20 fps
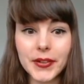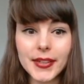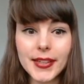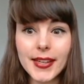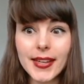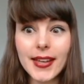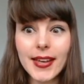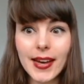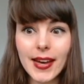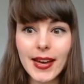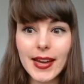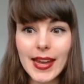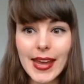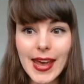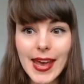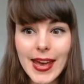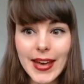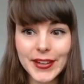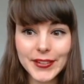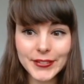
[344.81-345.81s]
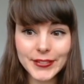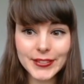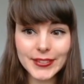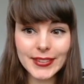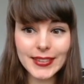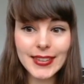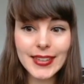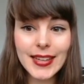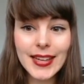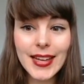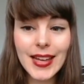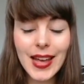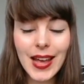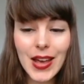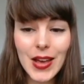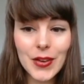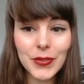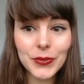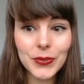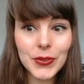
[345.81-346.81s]
Here I have
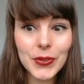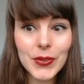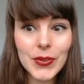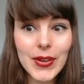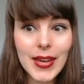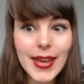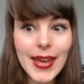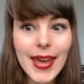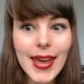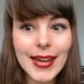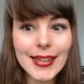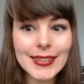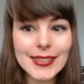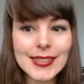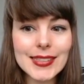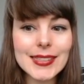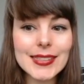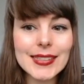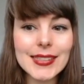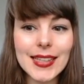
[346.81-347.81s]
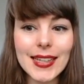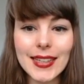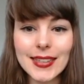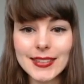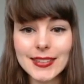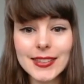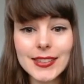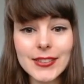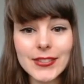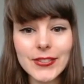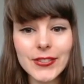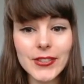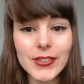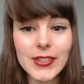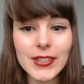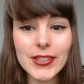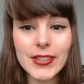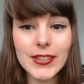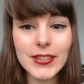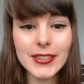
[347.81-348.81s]
a few exercises for
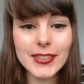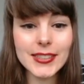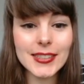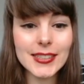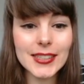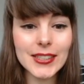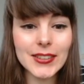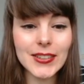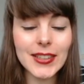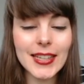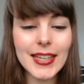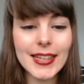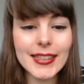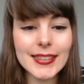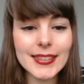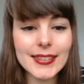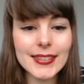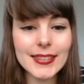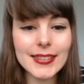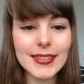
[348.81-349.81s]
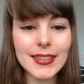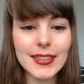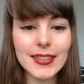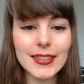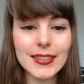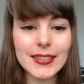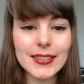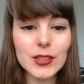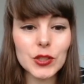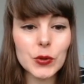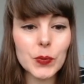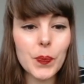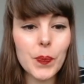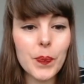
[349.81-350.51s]
you. So let's start.